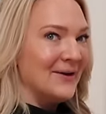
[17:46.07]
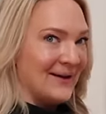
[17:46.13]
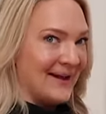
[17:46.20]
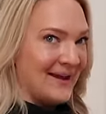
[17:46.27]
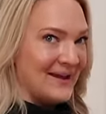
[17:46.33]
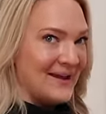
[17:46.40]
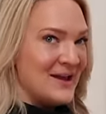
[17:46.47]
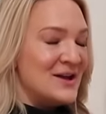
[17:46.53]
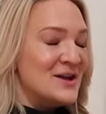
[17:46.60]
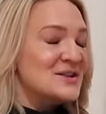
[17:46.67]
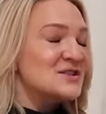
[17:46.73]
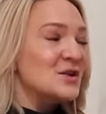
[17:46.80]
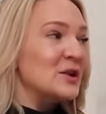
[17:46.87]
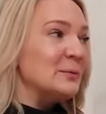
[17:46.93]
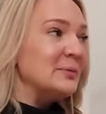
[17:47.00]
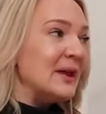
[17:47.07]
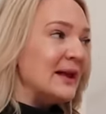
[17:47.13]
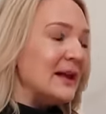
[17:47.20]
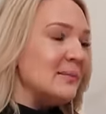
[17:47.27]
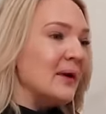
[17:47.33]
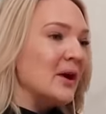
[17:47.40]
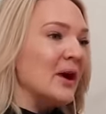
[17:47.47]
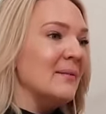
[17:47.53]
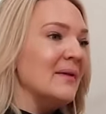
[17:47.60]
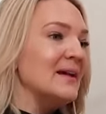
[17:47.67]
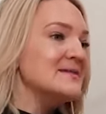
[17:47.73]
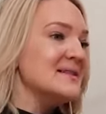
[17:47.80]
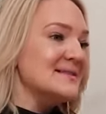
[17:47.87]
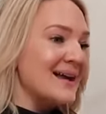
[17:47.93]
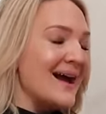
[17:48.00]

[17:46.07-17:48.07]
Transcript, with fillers: okay. I feel. So the Bloody Mary mix is